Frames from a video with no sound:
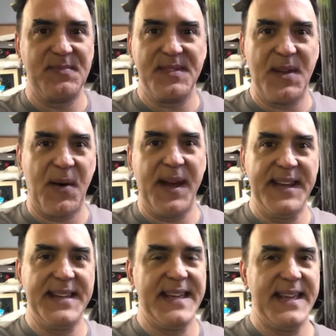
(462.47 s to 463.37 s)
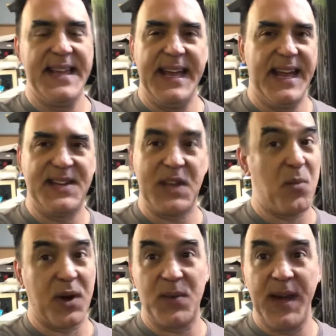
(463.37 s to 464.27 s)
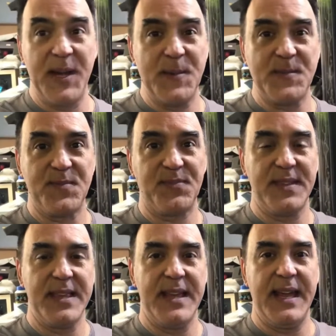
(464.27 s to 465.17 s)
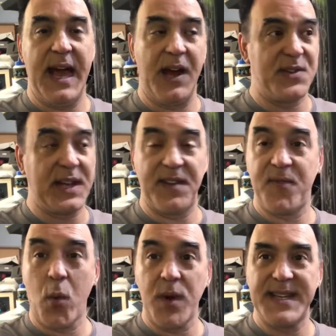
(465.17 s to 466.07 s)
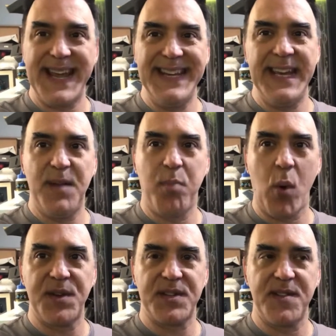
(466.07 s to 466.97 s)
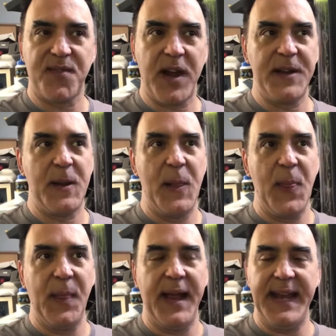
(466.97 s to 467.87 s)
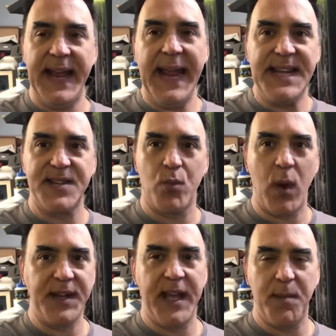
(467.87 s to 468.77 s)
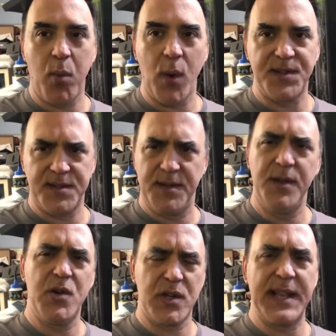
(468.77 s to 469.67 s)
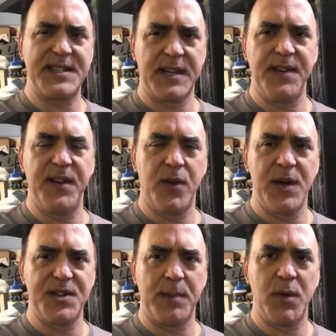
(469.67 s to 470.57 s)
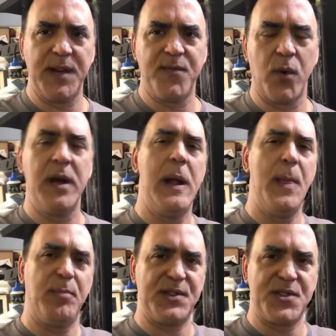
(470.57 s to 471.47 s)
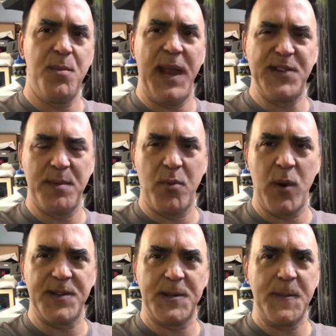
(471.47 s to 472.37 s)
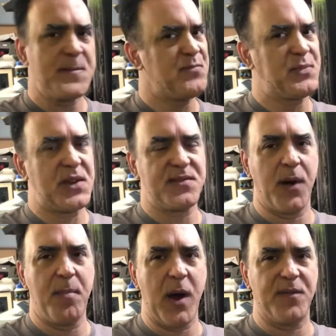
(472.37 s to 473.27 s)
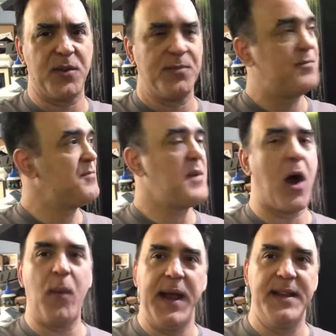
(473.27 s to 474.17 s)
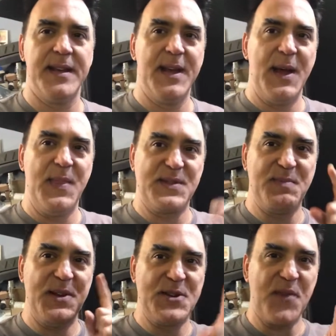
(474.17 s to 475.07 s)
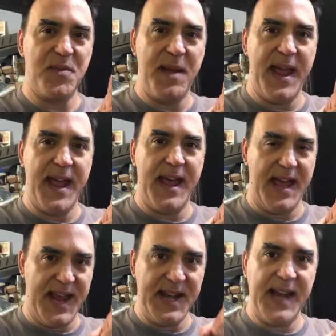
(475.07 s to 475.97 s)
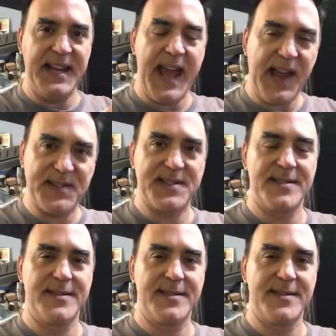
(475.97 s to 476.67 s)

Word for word: All right, because they work great. Because uh, I got four ten gig ports in the front and eight one gig ports. Usually, that's the configuration I'm looking for. Plus two management ports. It's very powerful. All right, this has been Joe from uh, N ninety X.